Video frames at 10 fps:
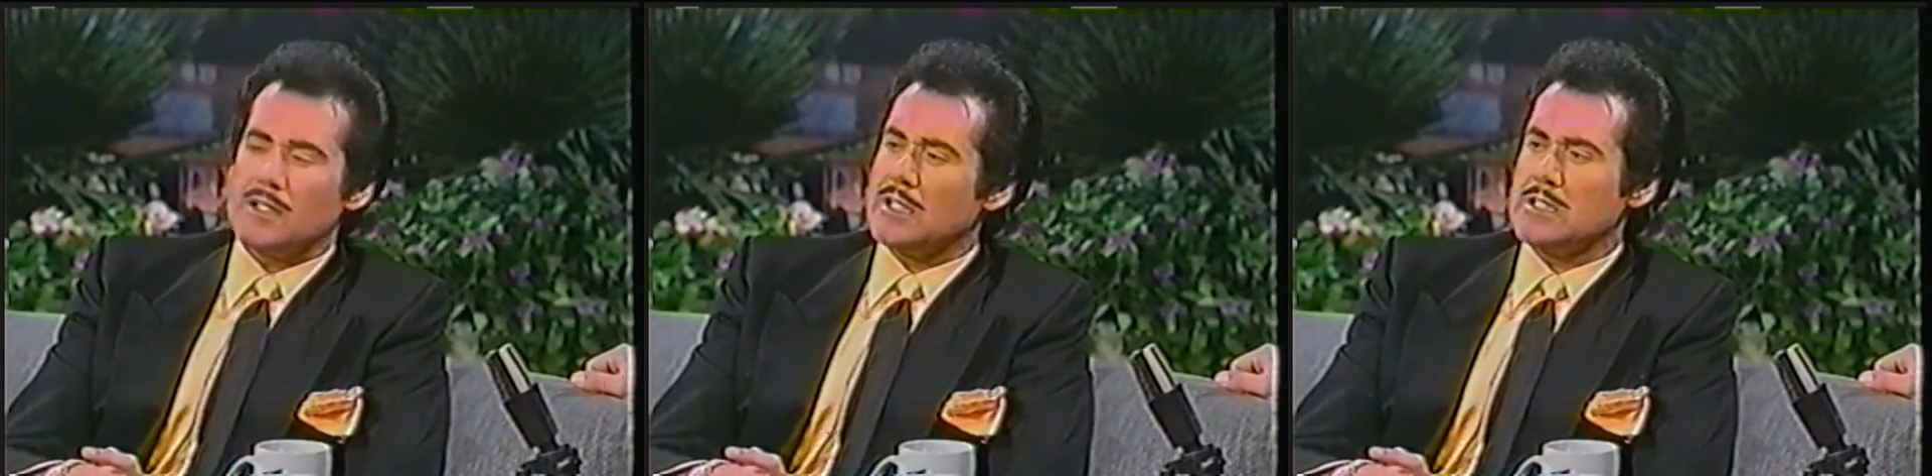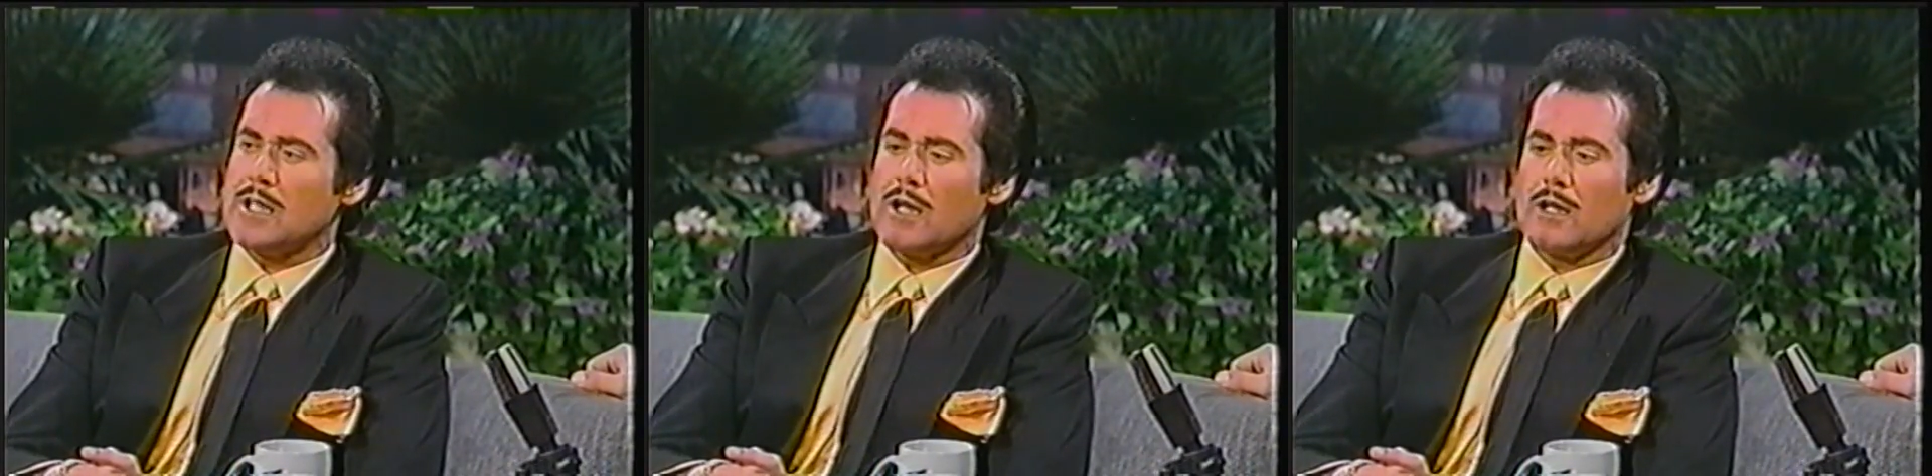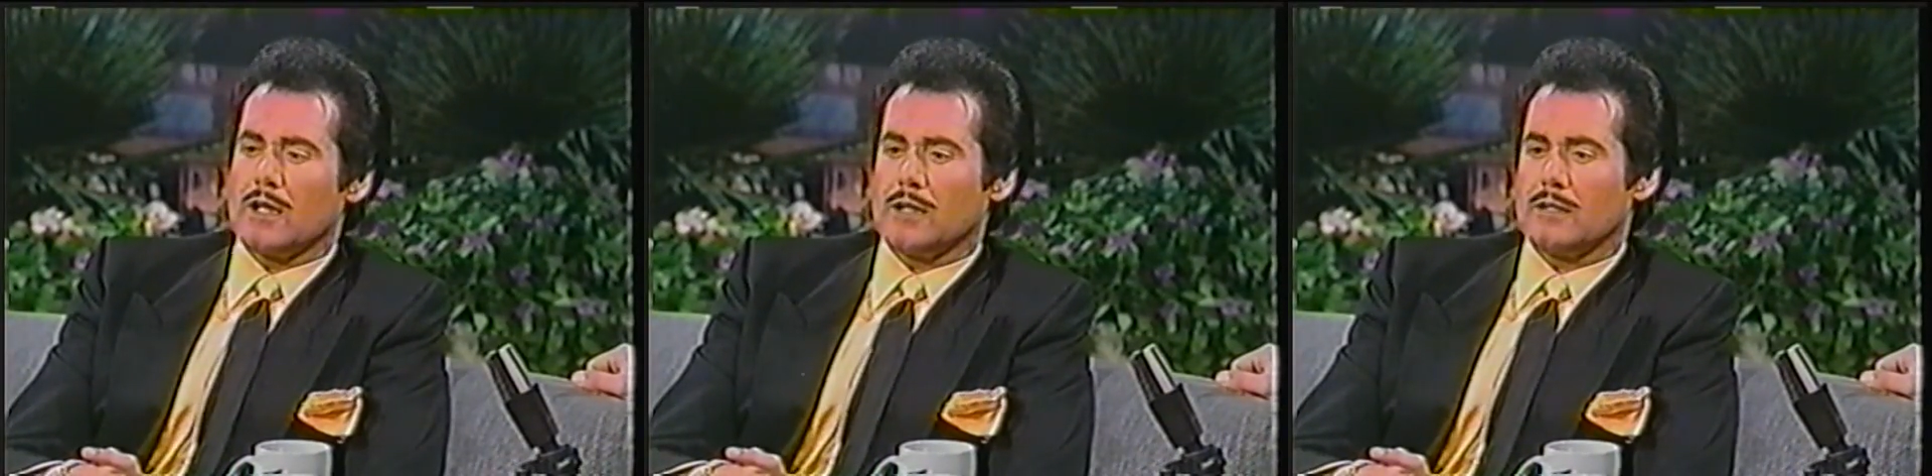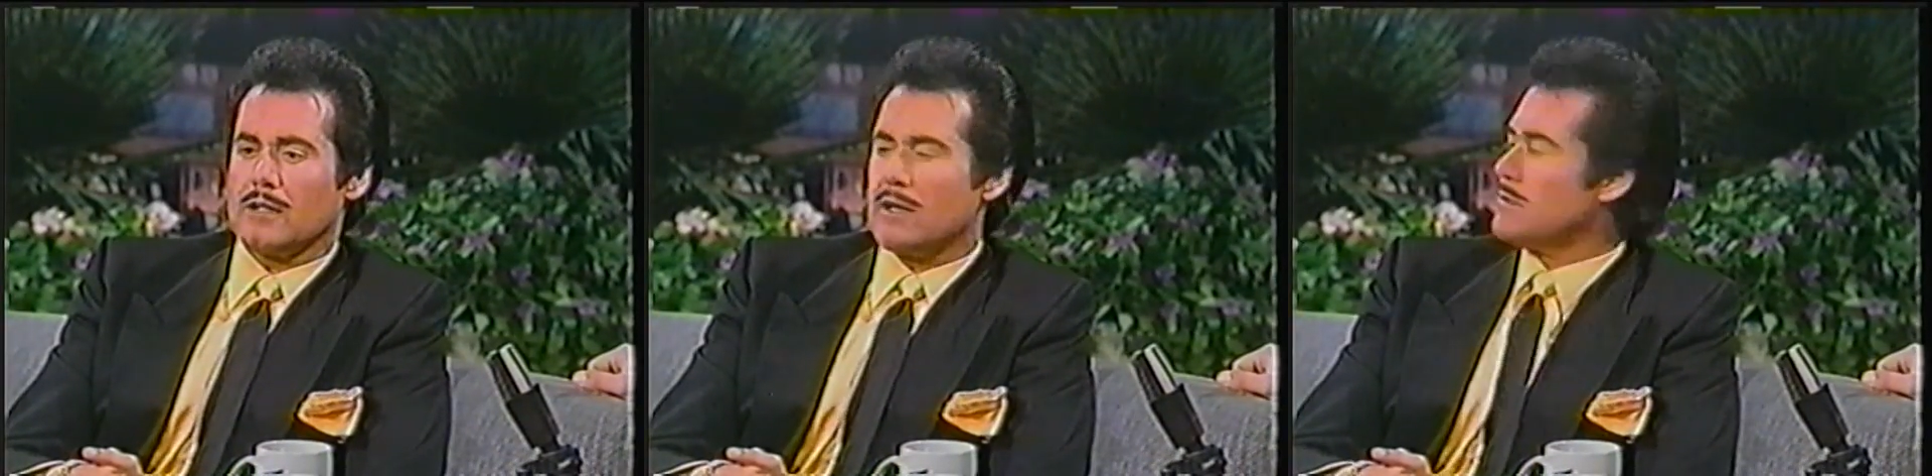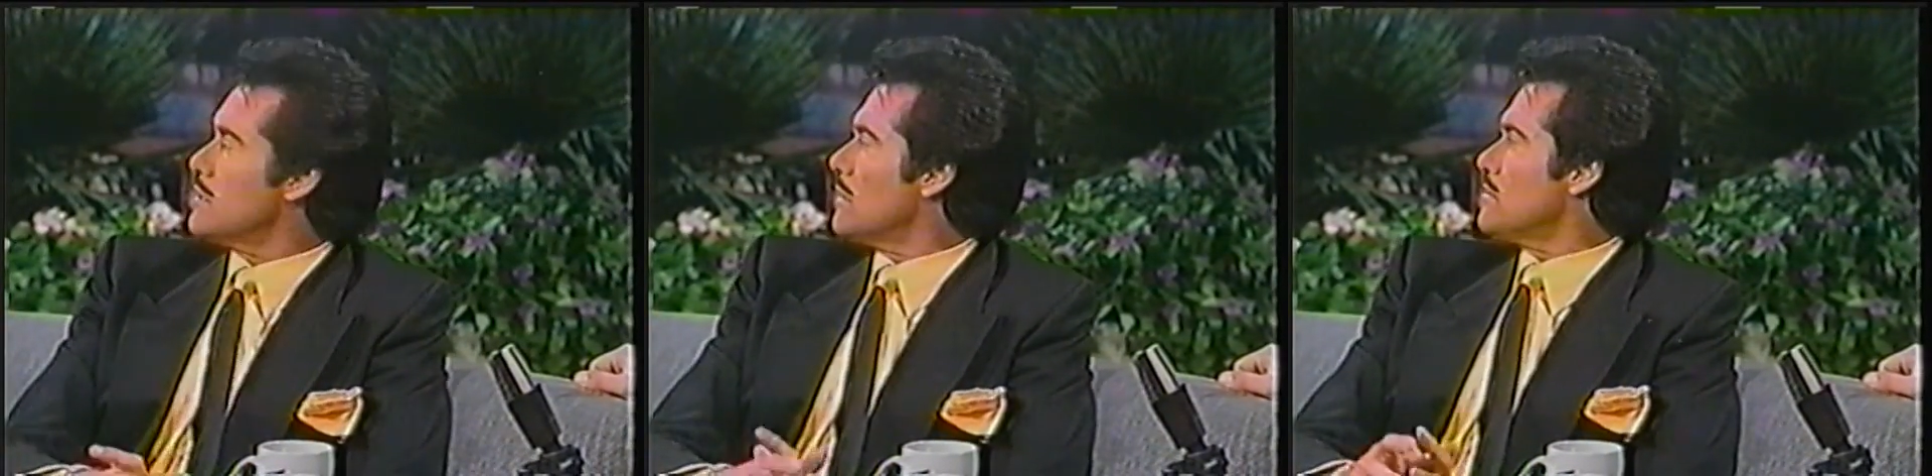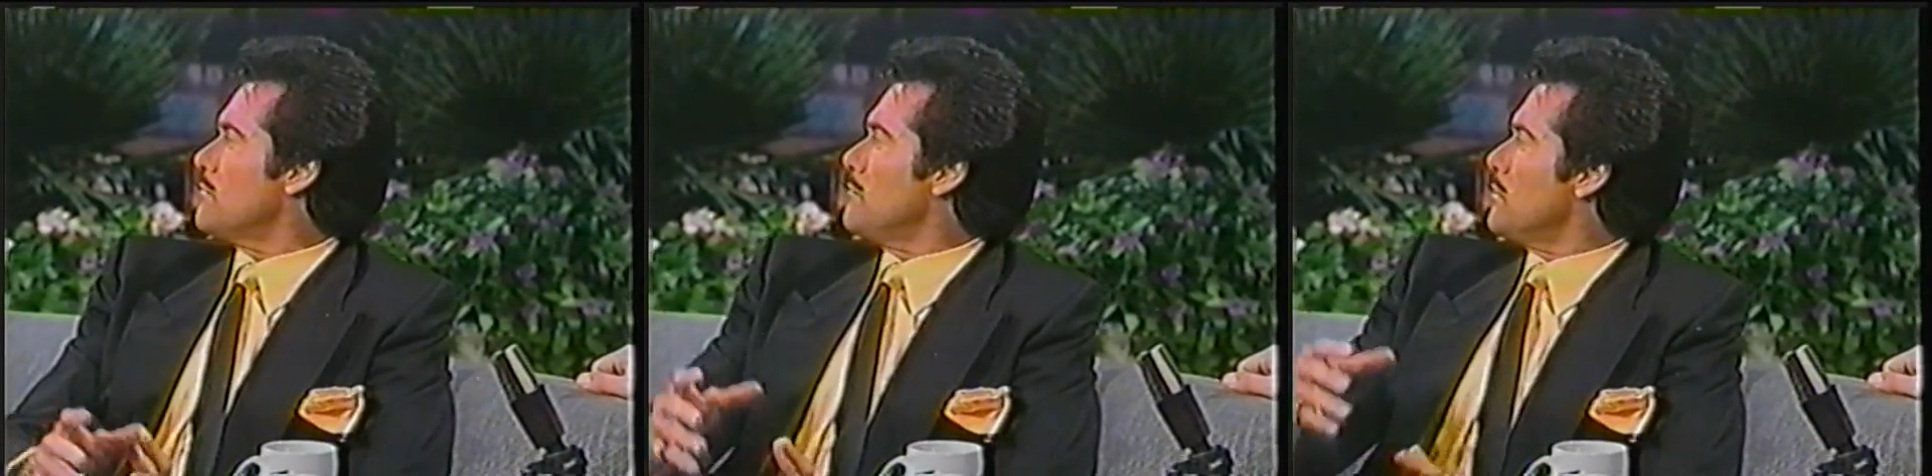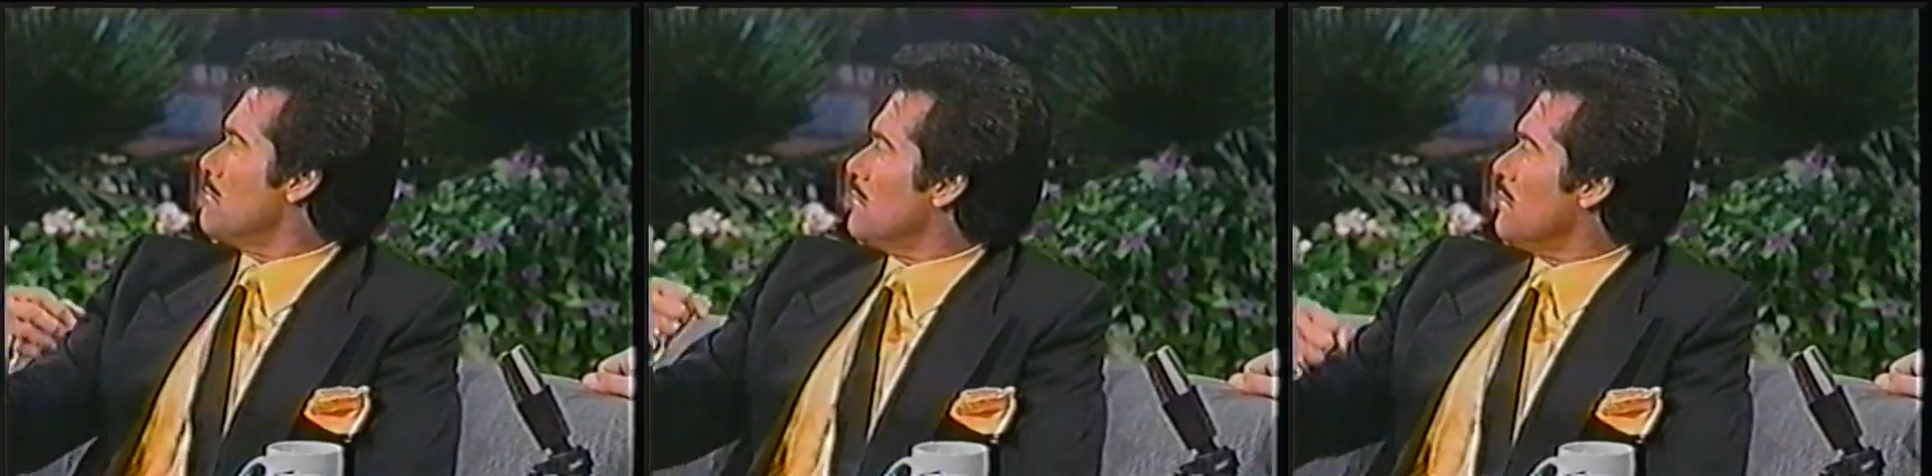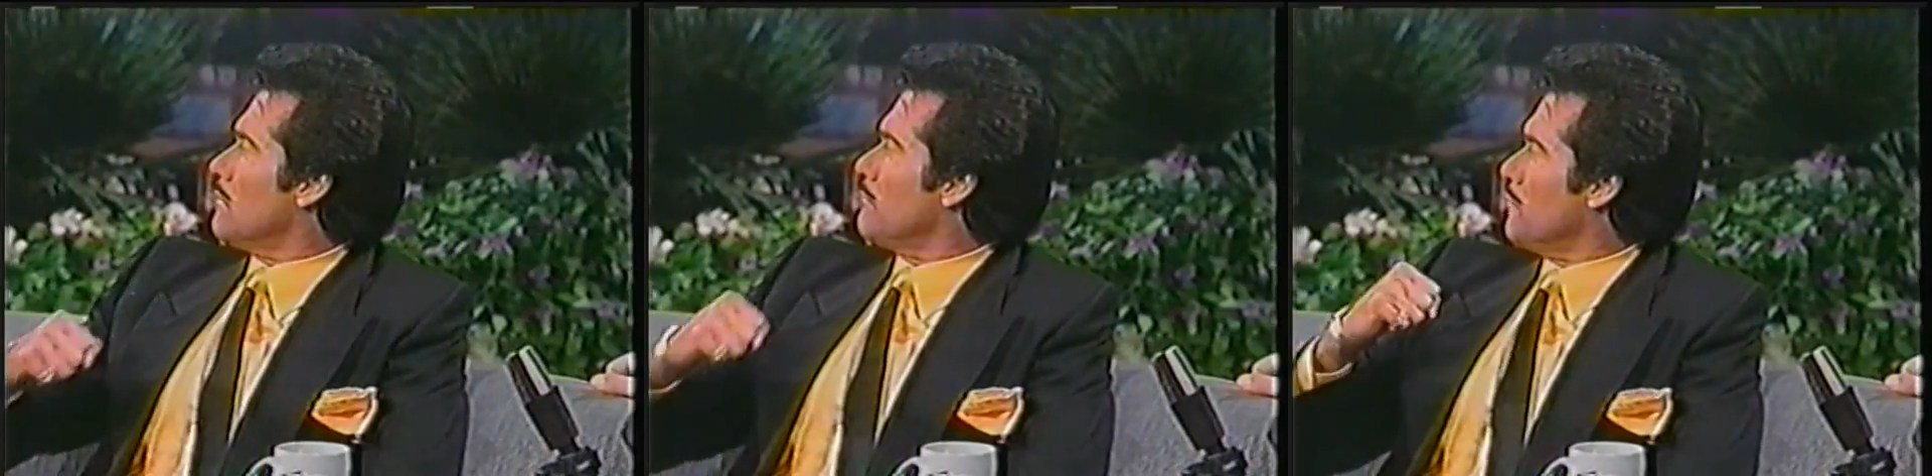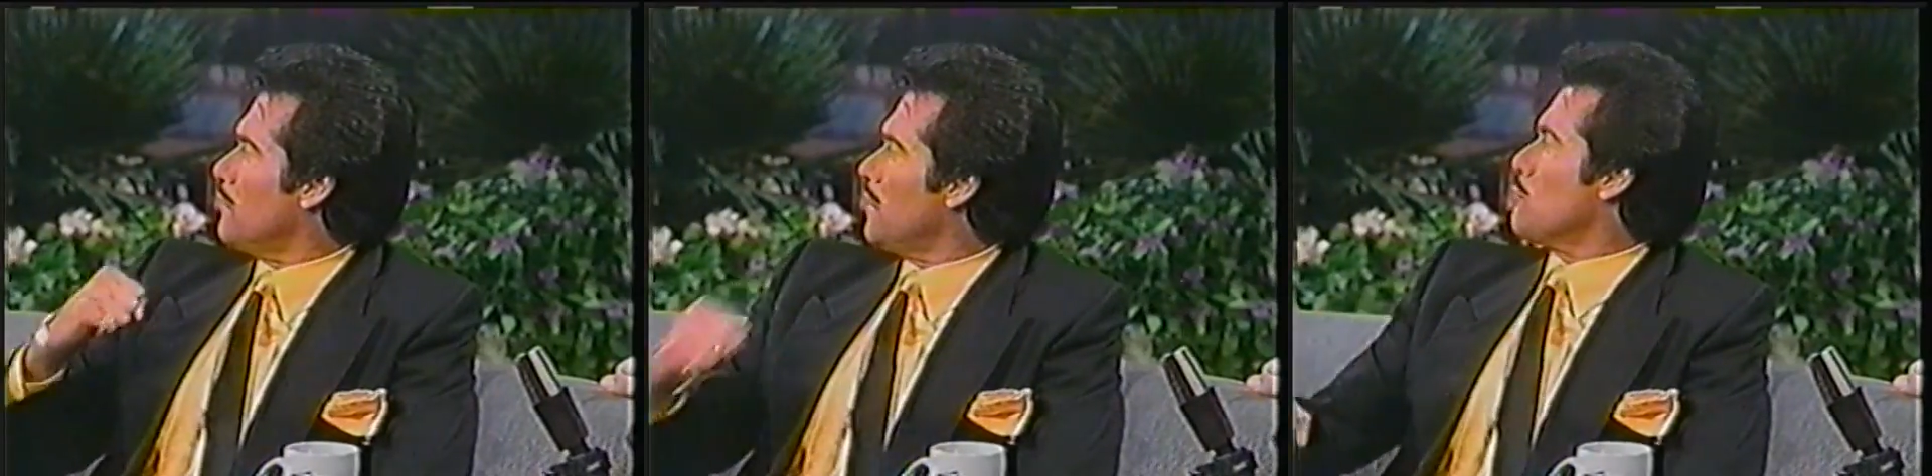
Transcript: It's not unlike the guy who tells you, if you really